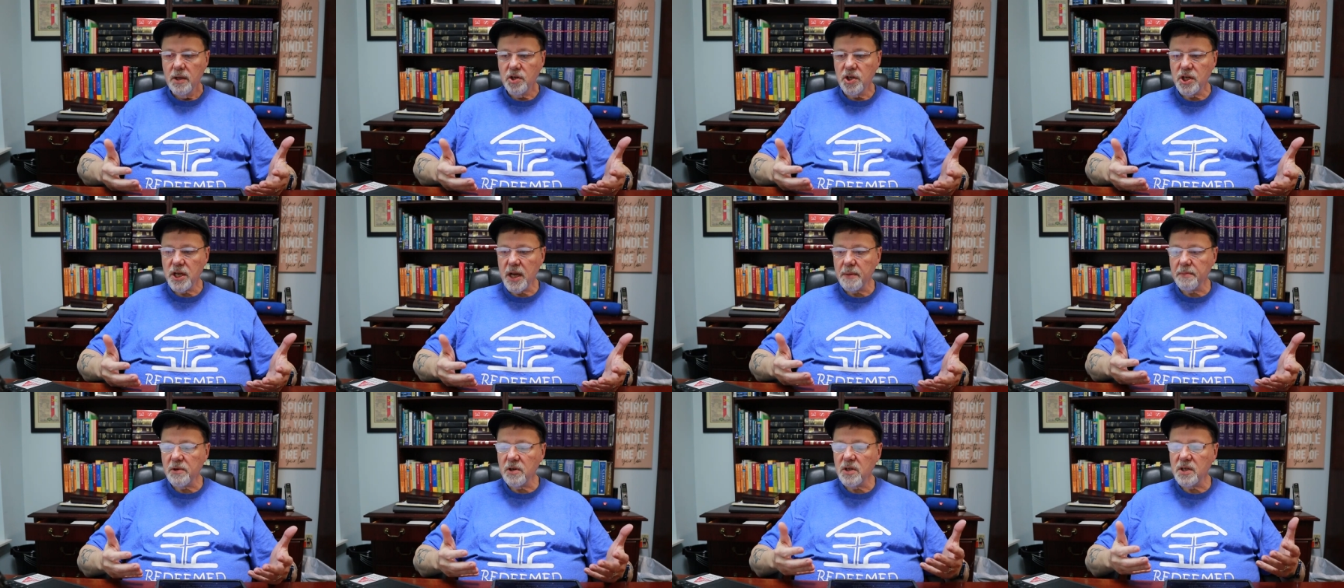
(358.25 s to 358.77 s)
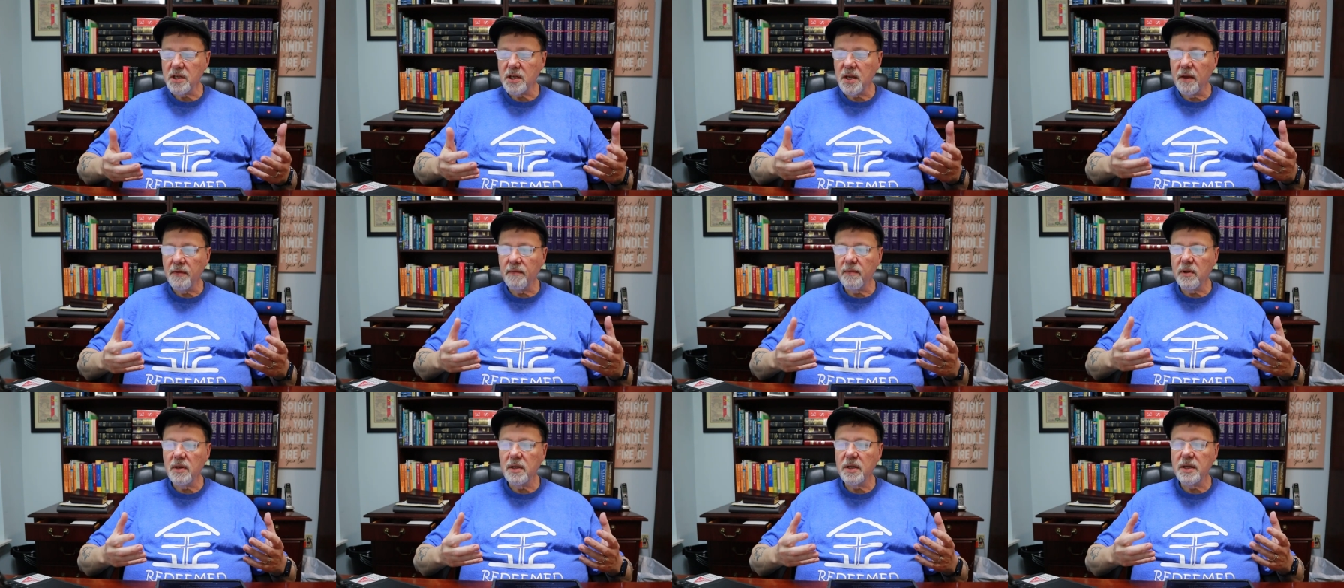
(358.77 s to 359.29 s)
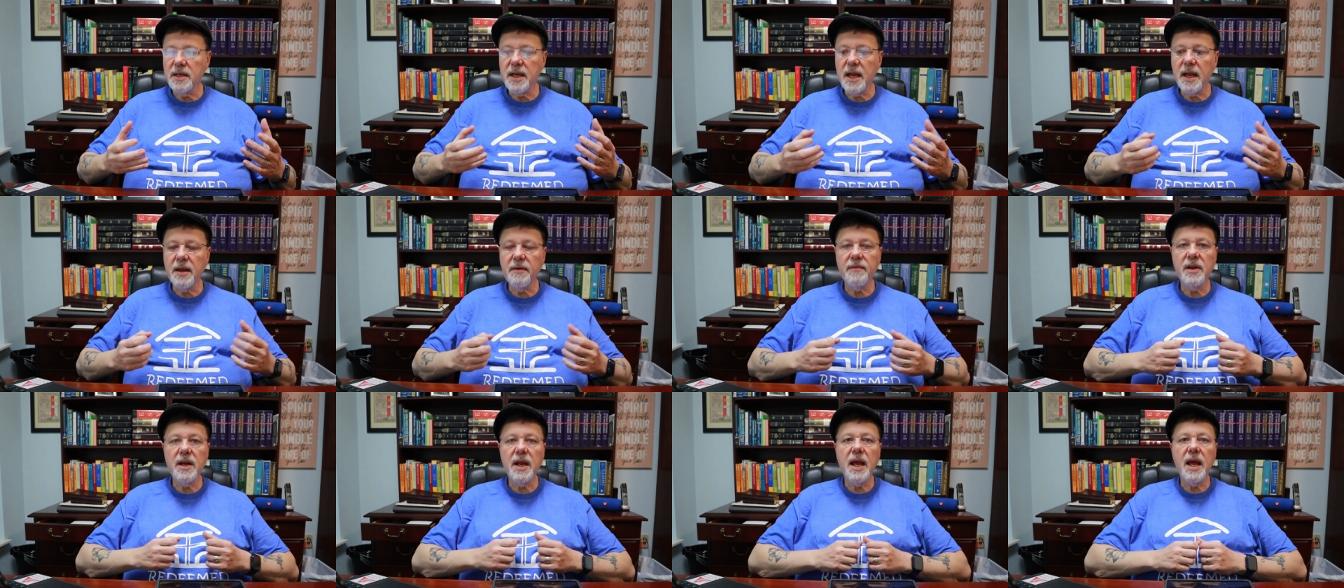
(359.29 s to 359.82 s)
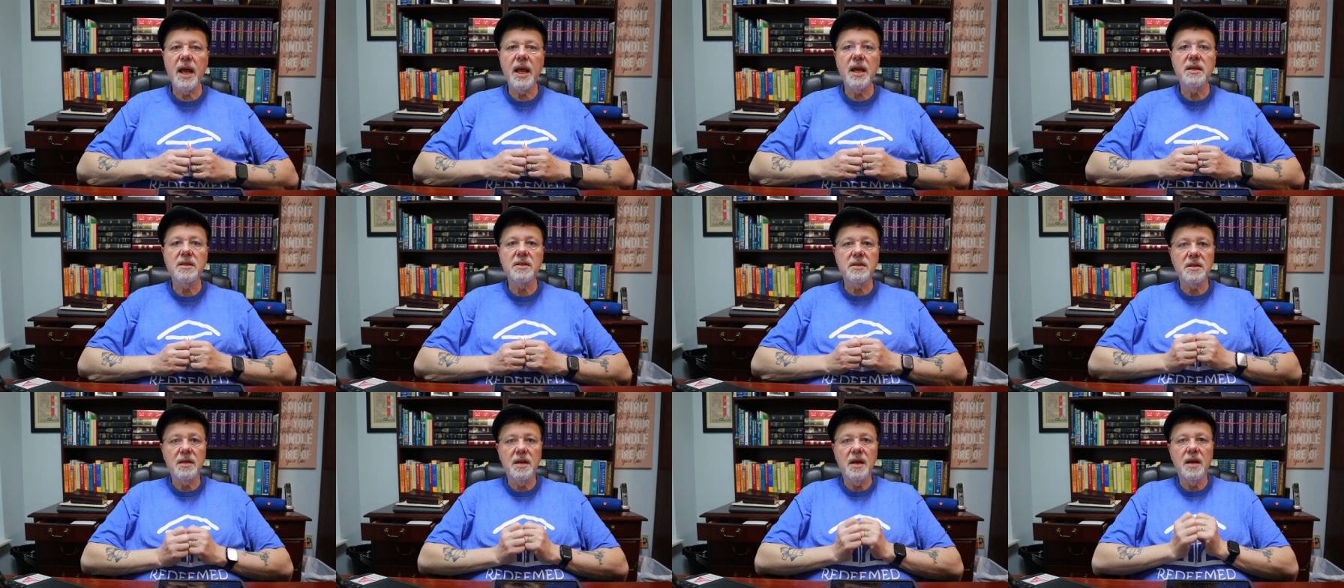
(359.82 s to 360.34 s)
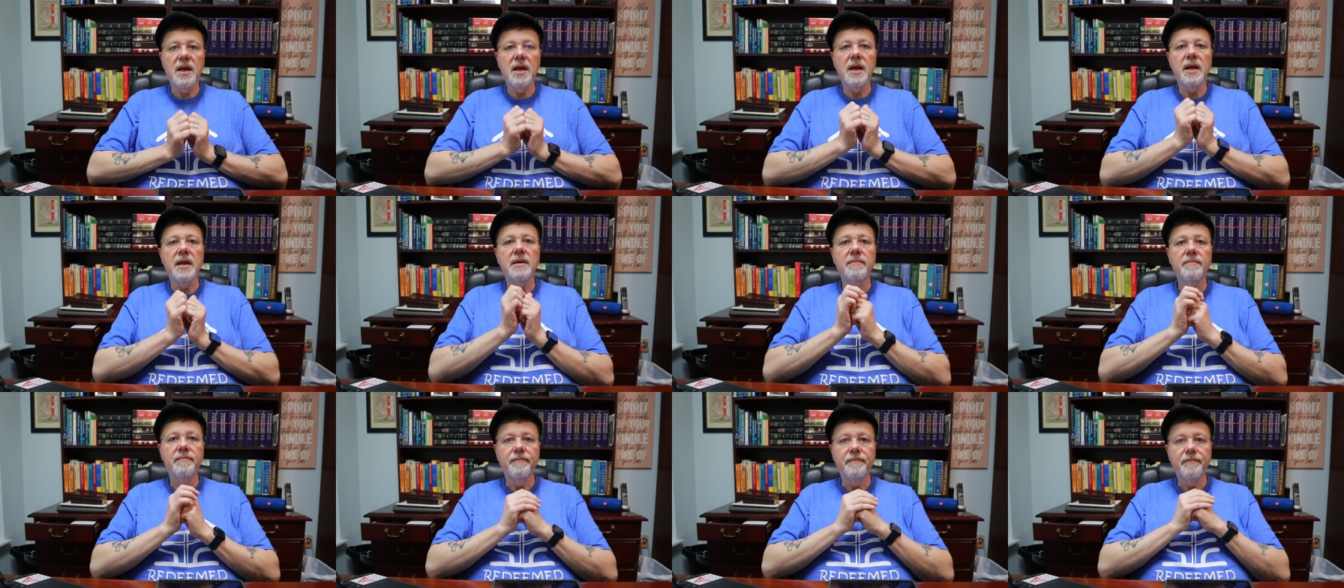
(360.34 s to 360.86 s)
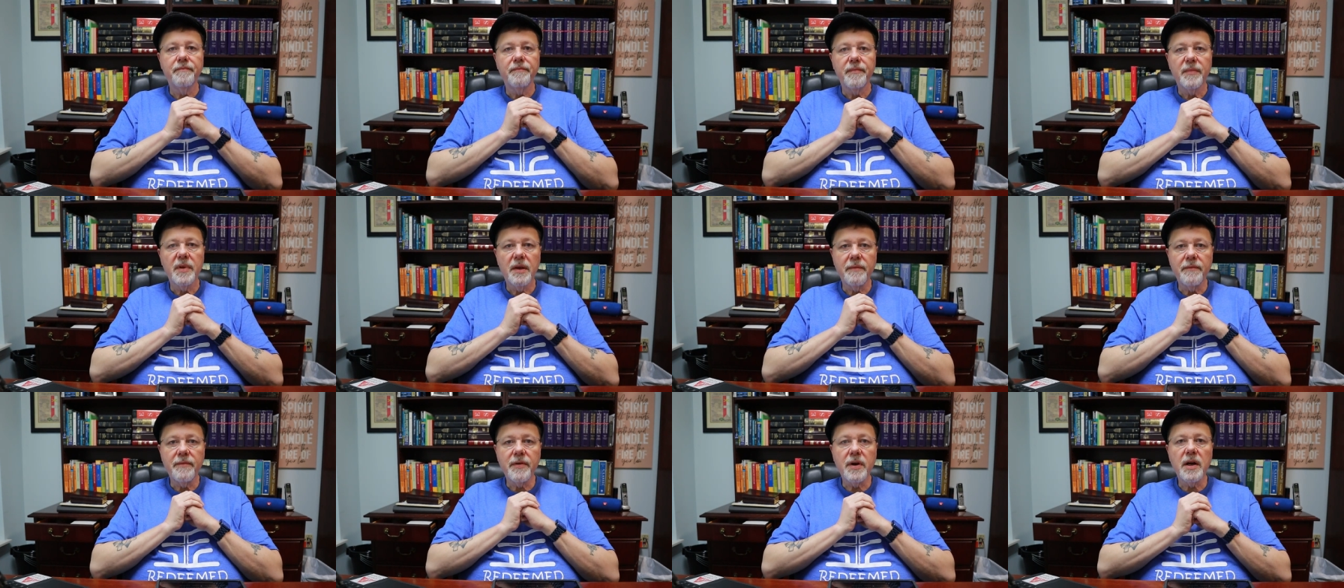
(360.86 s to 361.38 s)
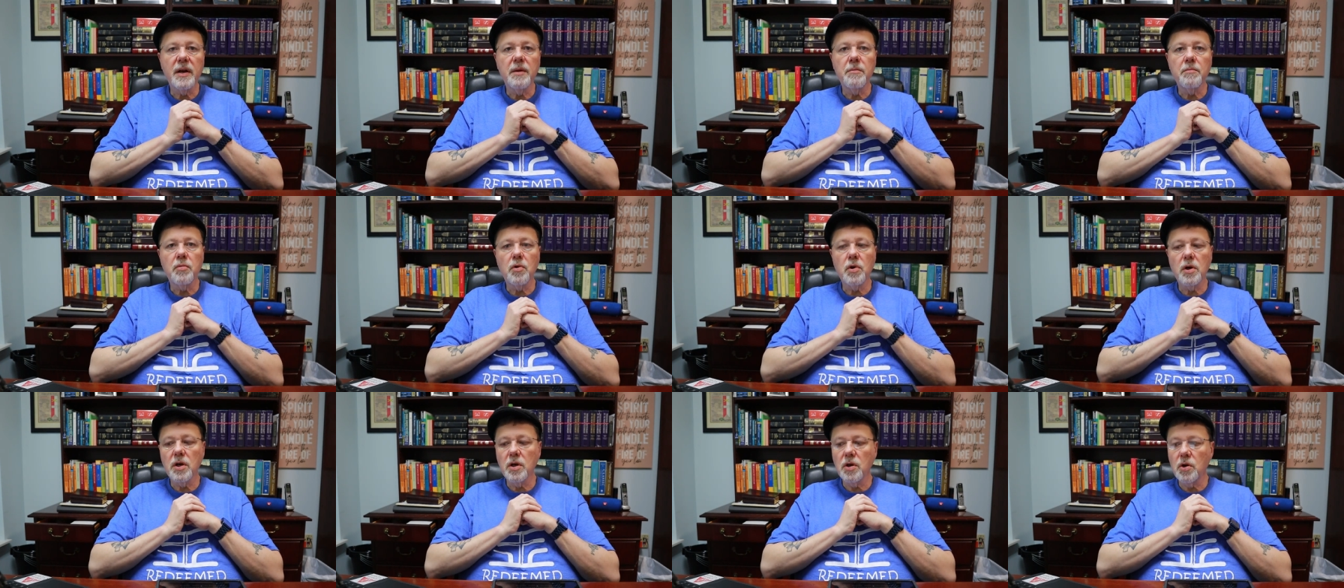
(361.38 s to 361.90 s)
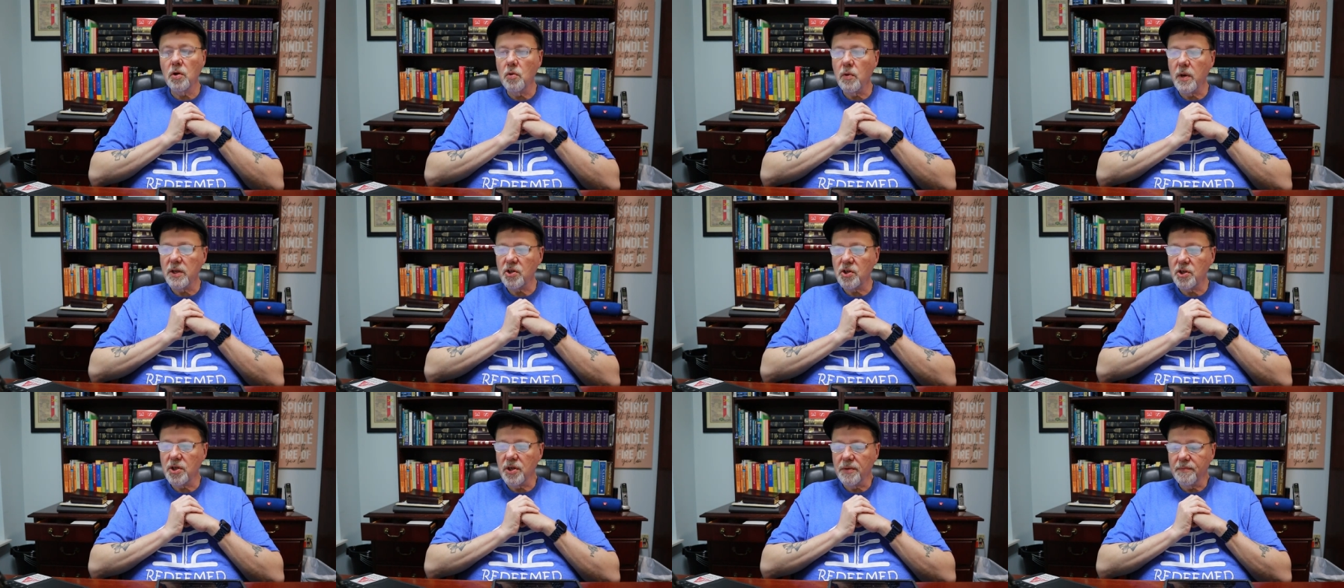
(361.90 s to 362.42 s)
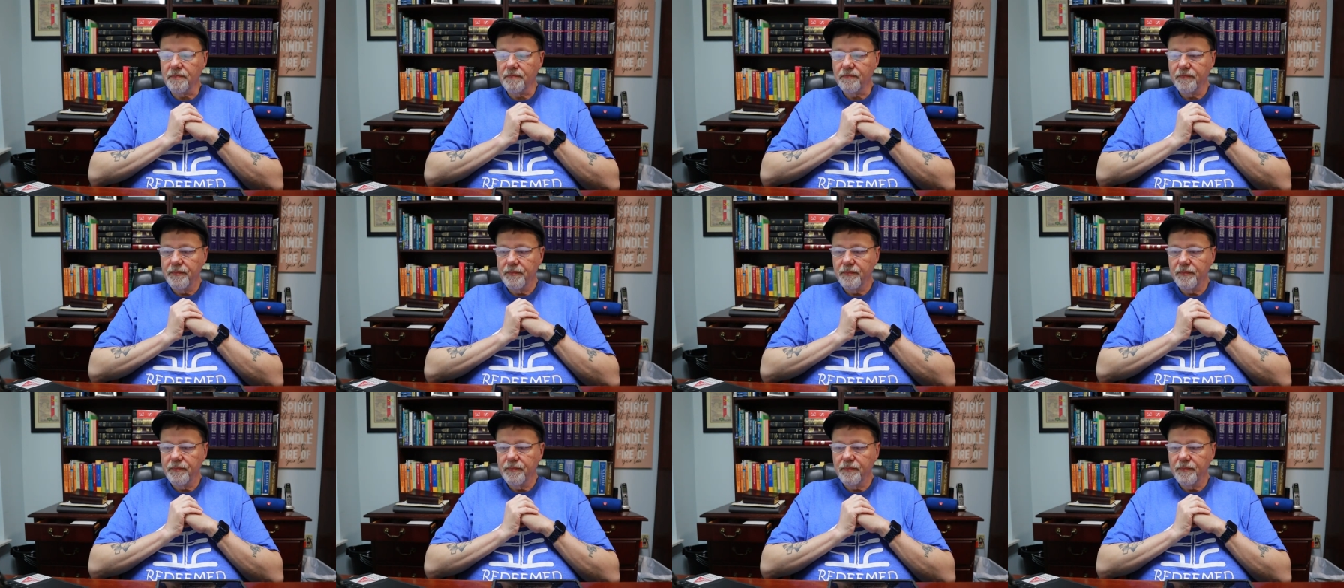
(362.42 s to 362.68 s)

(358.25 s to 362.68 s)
Chapter 7, David asks God a very important question.